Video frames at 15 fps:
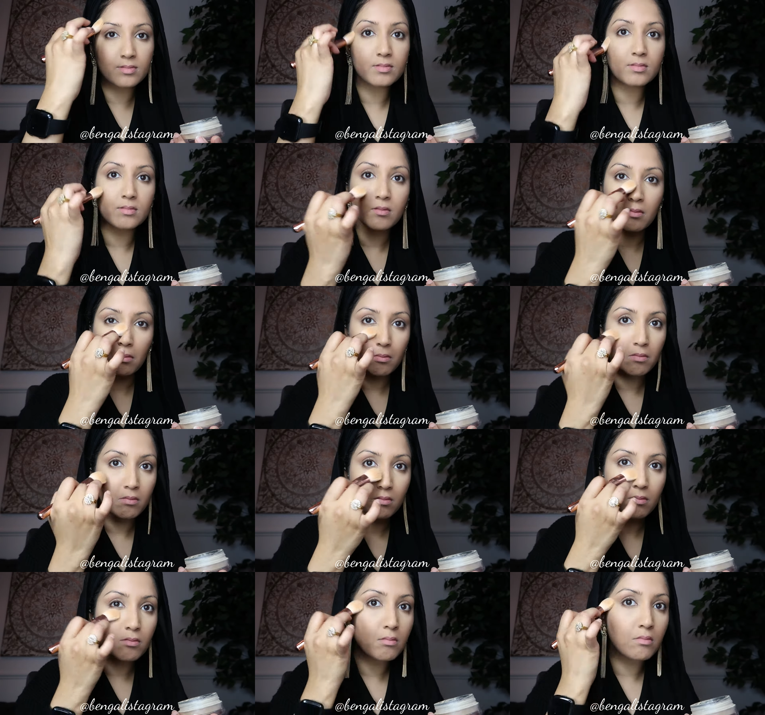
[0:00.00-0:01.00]

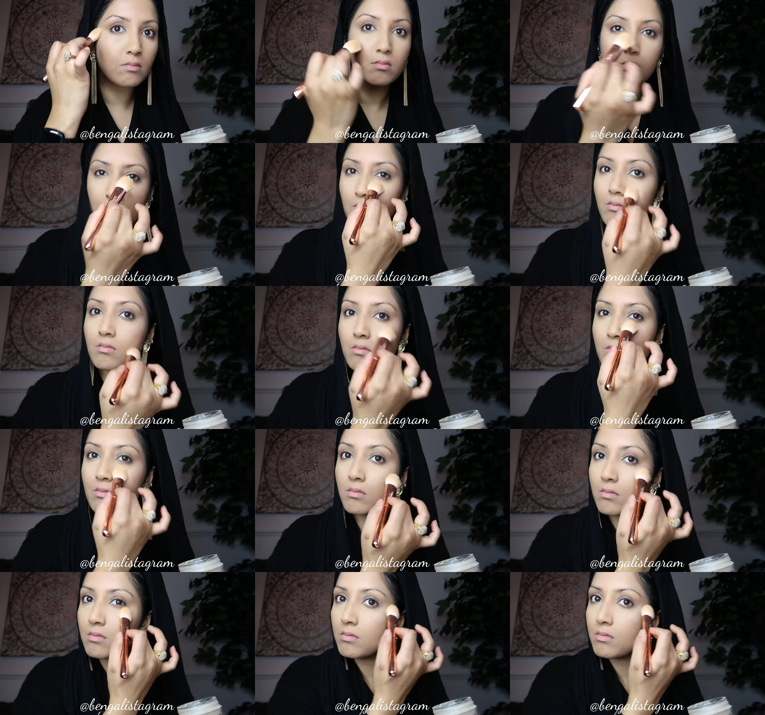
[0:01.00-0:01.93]
No one is speaking in this clip.